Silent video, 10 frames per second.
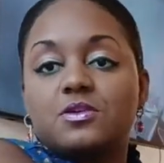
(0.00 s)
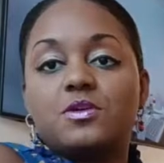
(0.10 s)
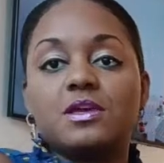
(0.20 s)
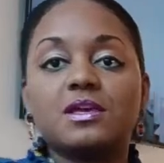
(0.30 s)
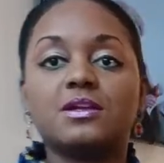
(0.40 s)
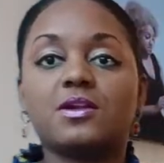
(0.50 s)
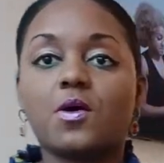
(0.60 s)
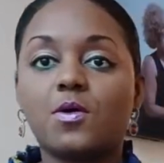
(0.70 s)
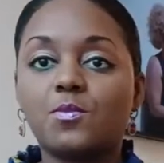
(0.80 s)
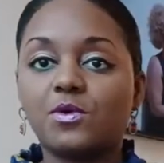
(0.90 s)
You can get it
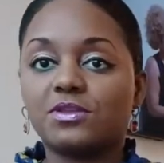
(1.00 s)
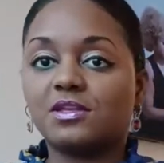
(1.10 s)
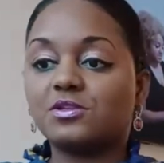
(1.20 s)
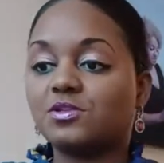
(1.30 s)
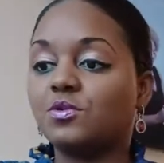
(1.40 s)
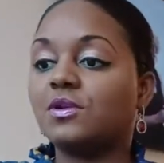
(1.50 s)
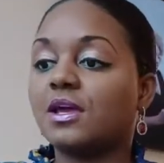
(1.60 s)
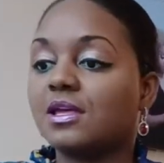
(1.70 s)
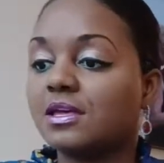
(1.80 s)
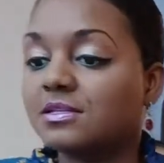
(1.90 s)
home within 2
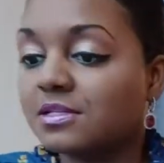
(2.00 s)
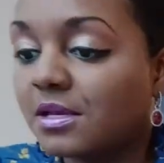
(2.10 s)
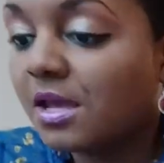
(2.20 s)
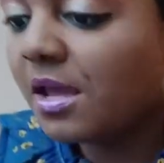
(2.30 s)
days.